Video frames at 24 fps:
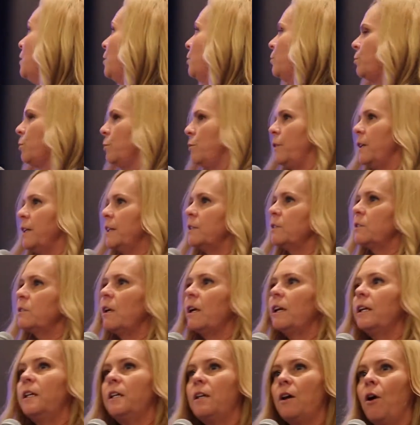through things
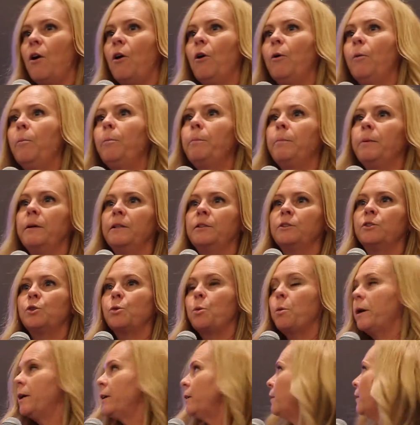like Yelp and
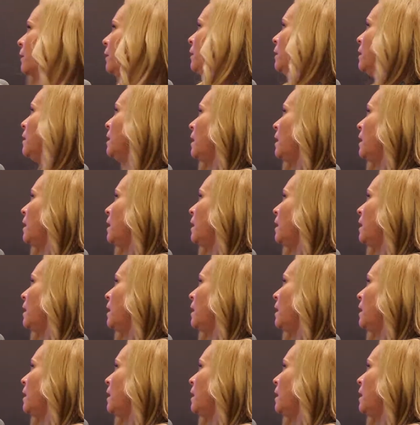Twitter.